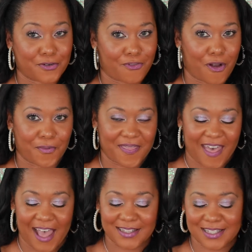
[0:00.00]
go wrong with
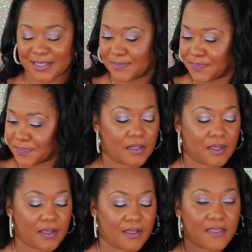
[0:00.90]
that.
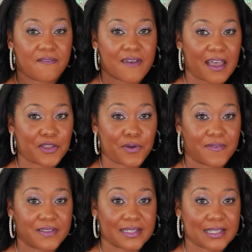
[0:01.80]
The value
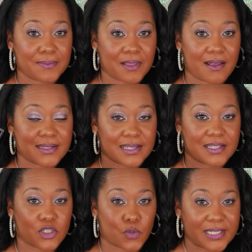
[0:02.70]
of this lip gloss
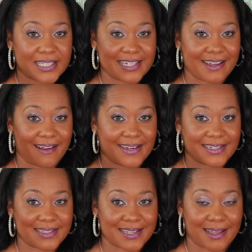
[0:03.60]
is
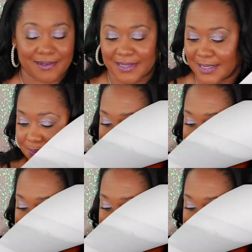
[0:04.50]
$29.